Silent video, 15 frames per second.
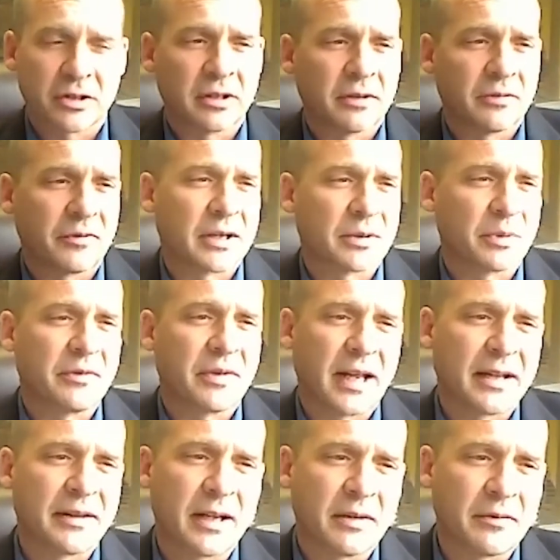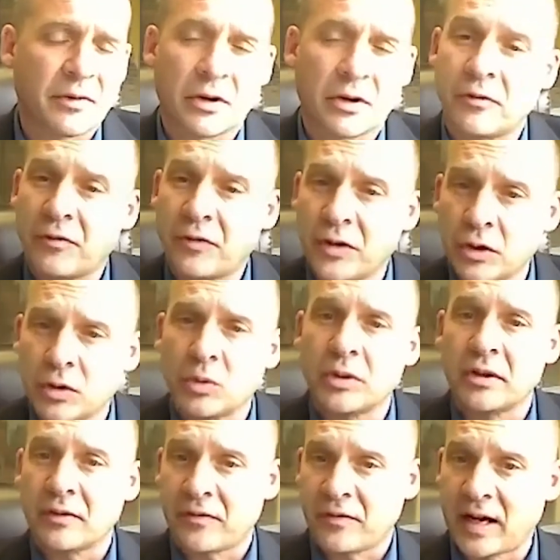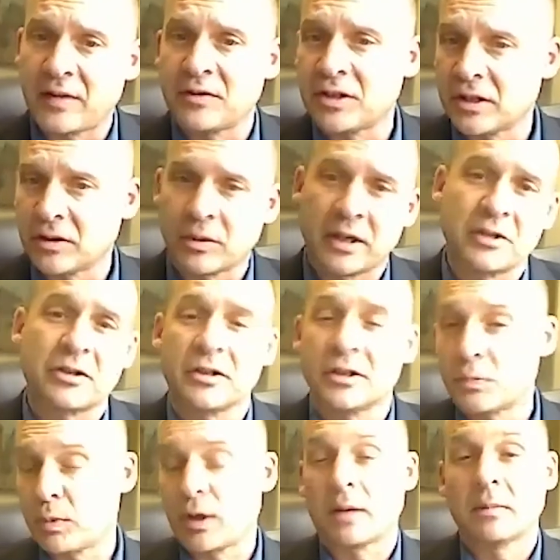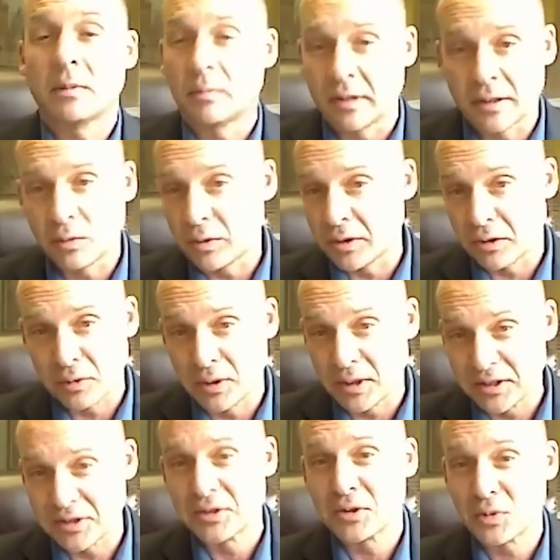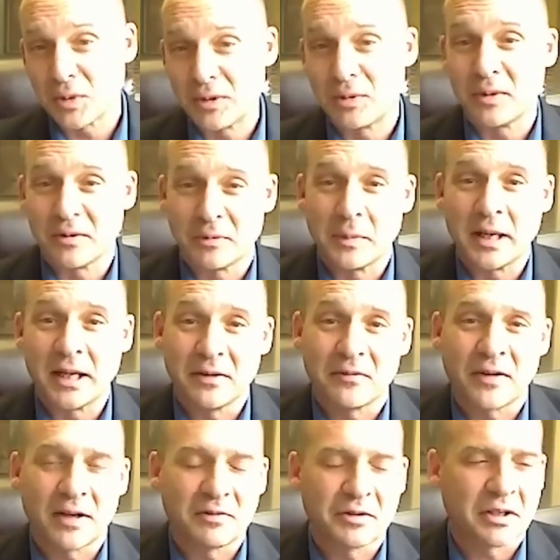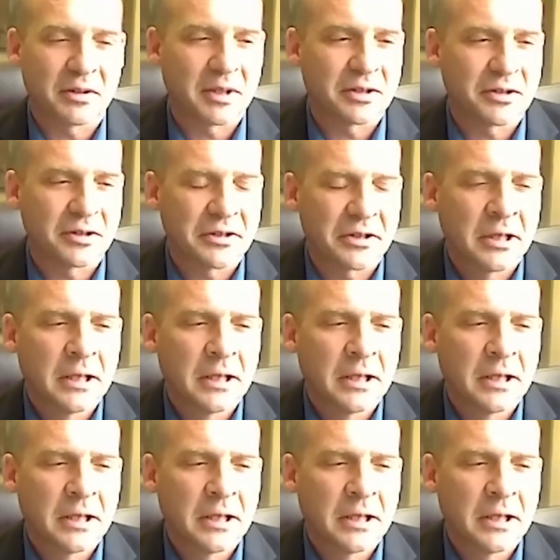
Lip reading: In fact, we've had that very few in the 5 generations, probably one of the reasons why we've made it 5 generations.